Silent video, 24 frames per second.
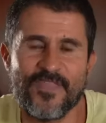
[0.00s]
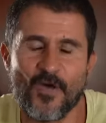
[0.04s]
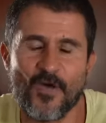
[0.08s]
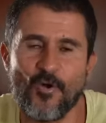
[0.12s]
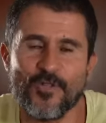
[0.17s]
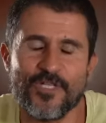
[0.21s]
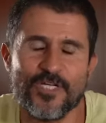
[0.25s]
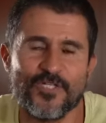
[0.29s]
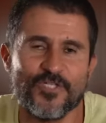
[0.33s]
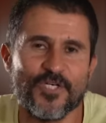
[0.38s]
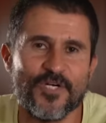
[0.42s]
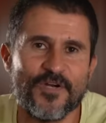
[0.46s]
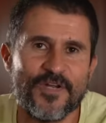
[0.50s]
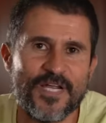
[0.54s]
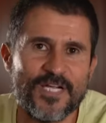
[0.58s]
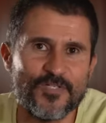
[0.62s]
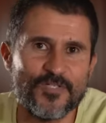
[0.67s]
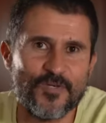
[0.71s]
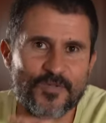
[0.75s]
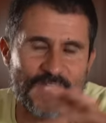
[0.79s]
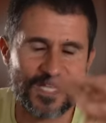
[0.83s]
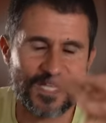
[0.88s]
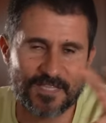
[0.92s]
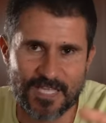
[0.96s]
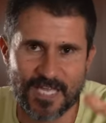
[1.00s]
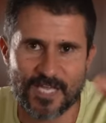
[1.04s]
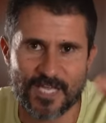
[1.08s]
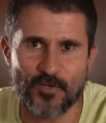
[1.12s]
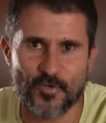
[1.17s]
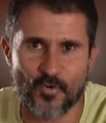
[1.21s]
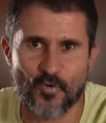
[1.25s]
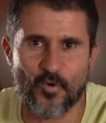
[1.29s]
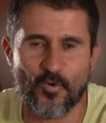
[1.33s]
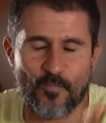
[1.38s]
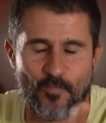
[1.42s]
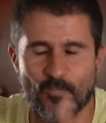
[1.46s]
The older generation that they
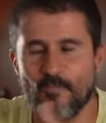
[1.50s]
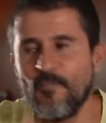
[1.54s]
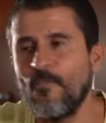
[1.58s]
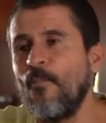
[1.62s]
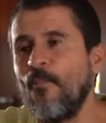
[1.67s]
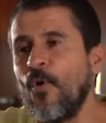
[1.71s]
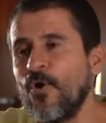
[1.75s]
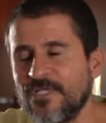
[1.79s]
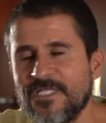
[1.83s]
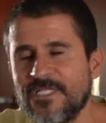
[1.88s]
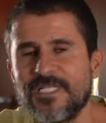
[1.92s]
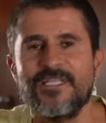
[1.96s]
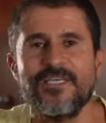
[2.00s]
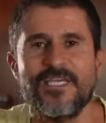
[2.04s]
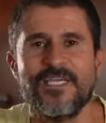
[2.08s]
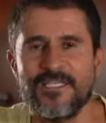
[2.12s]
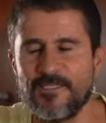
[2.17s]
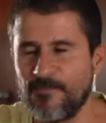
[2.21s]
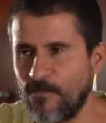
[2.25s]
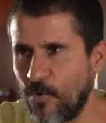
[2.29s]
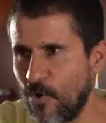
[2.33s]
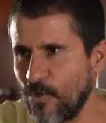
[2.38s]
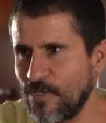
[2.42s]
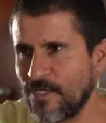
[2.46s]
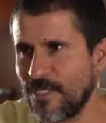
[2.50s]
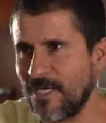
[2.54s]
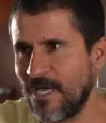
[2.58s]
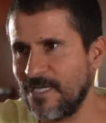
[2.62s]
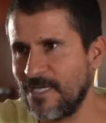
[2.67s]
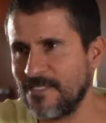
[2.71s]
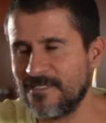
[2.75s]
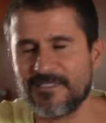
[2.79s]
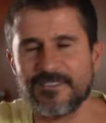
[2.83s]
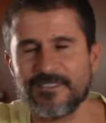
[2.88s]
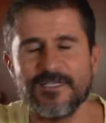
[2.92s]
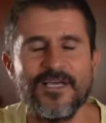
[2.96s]
knew mostly his
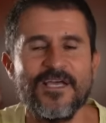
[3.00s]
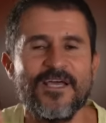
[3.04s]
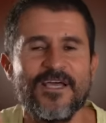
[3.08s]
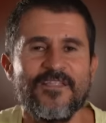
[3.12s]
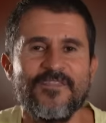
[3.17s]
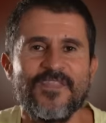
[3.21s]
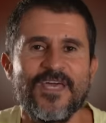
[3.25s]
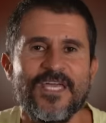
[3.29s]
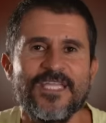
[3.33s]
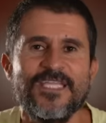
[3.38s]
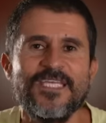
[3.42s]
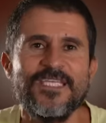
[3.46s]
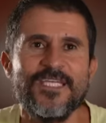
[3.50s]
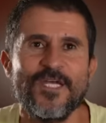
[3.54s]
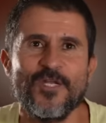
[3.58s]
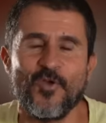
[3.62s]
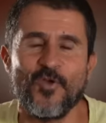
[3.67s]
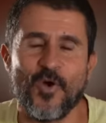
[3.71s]
podcast, they didn't